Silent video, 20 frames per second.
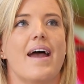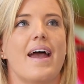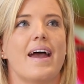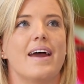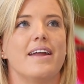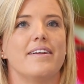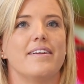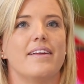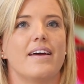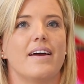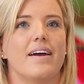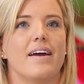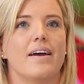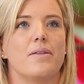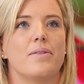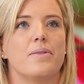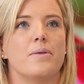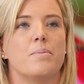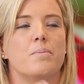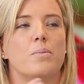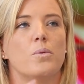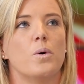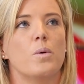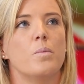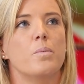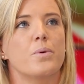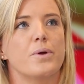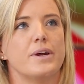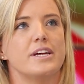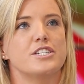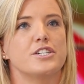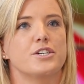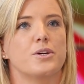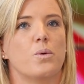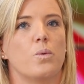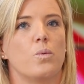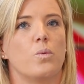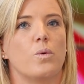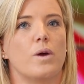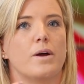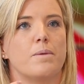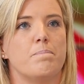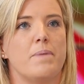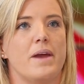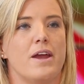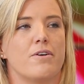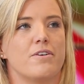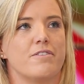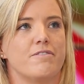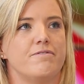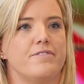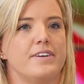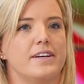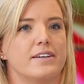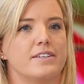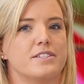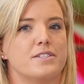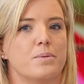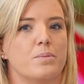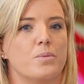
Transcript: and the more pressure a parent feels,